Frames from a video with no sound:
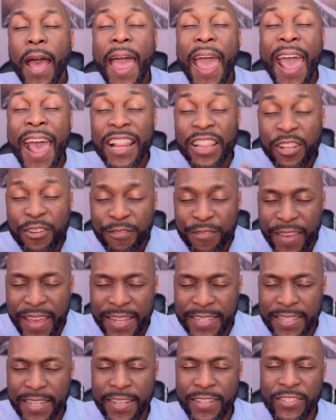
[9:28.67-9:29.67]

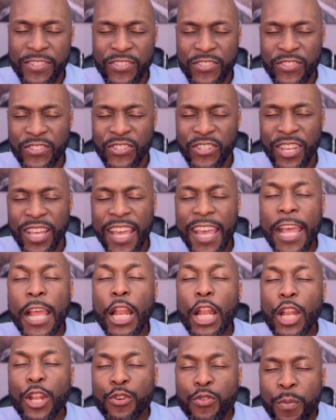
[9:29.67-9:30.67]
elevate us,
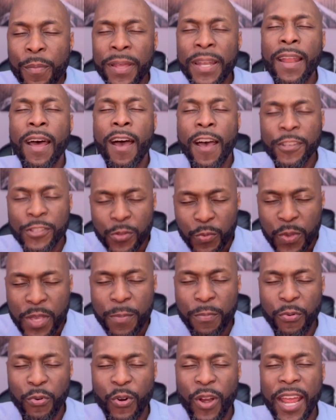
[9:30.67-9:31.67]
illumine us, we
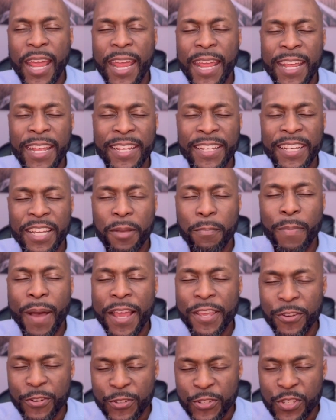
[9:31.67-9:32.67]
pray, by
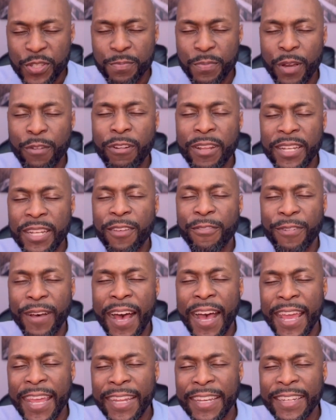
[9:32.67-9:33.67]
your Spirit
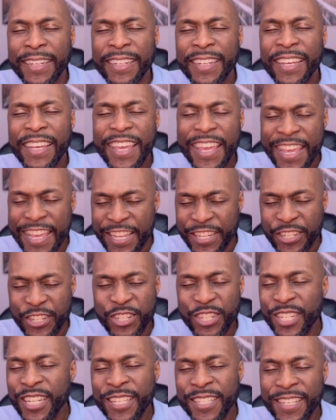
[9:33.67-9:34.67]
divine. In
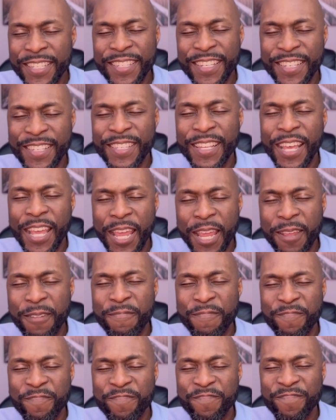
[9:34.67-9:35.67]
Jesus' name,
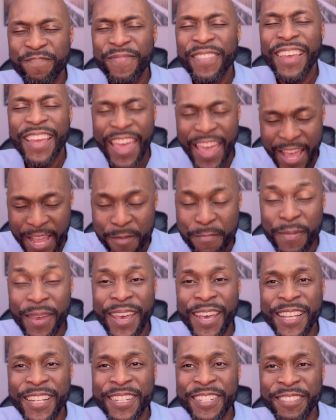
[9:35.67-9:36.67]

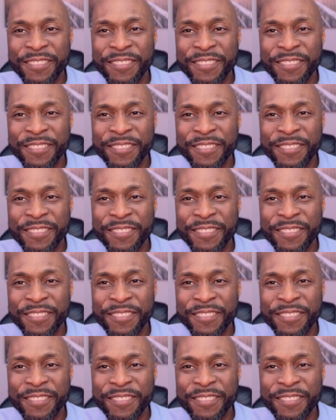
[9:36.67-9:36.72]
amen.